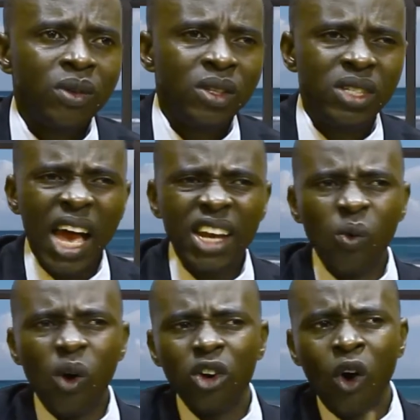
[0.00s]
Is there
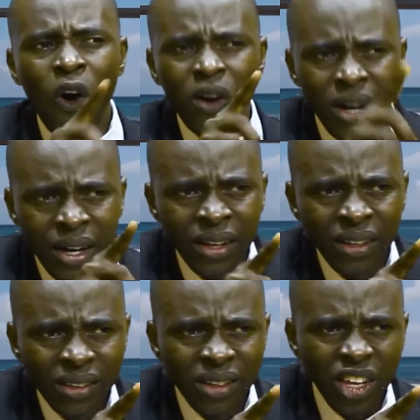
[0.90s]
anyone hungry
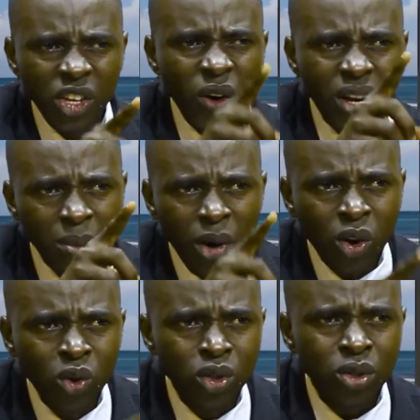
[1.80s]
in your
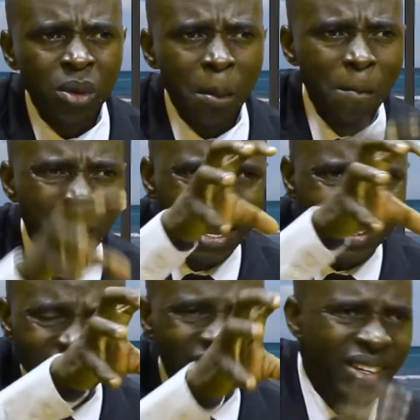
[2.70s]
neighborhood?
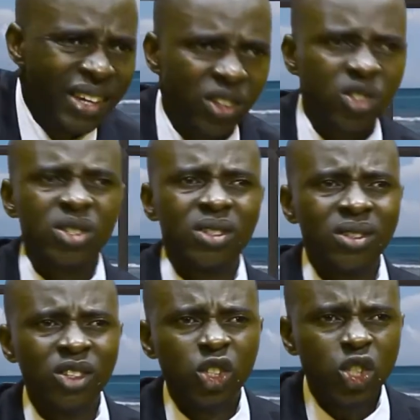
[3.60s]
Meet the needs.
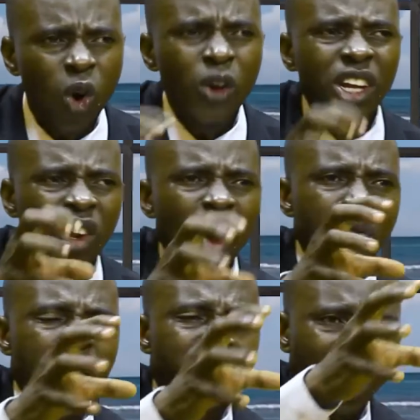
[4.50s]
Show the
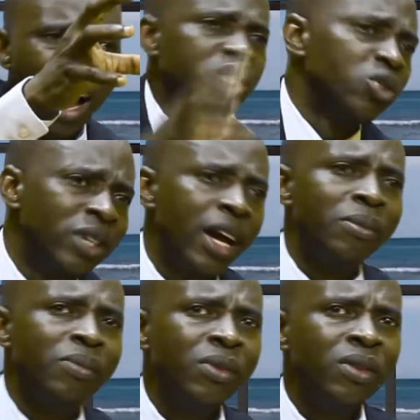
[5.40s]
love of Christ to
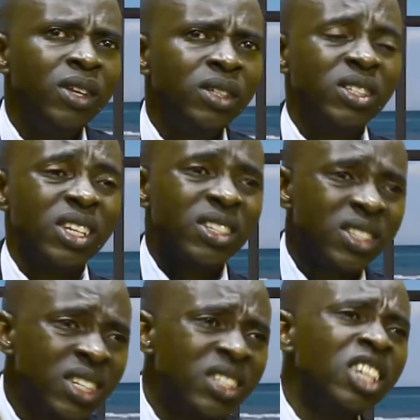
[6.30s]
them. This is a
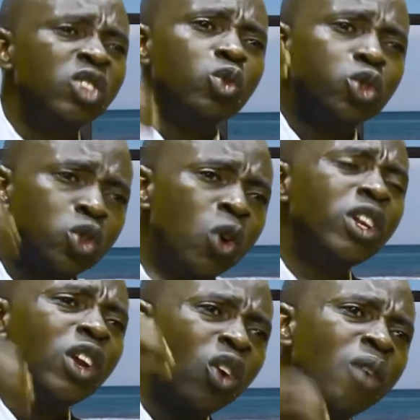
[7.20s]
season to show
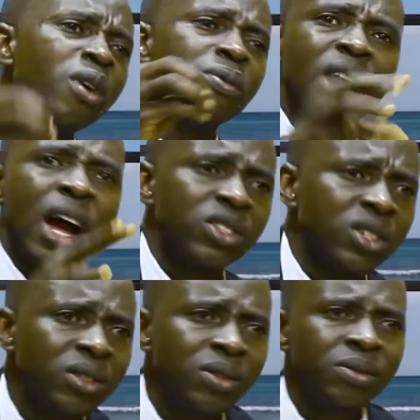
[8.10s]
the love of
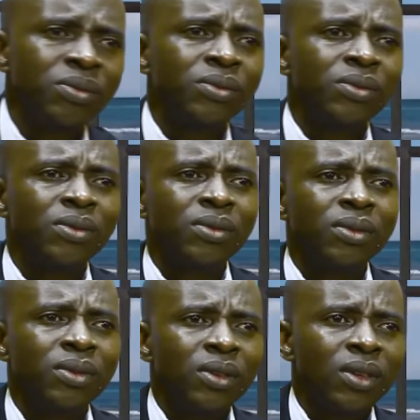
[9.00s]
Christ.
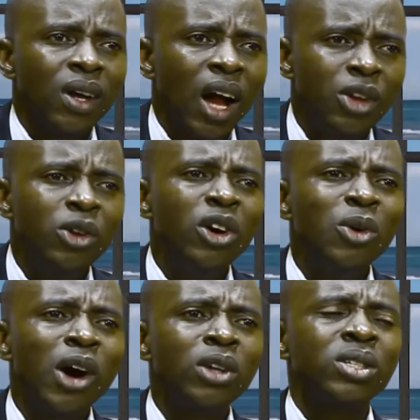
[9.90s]
And you know
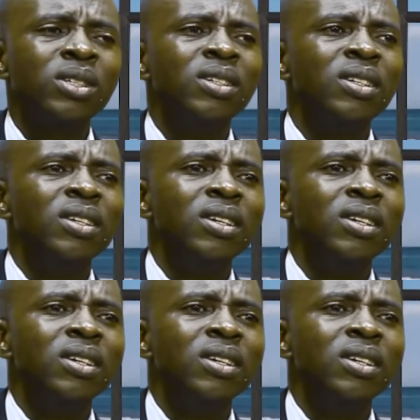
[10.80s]
what?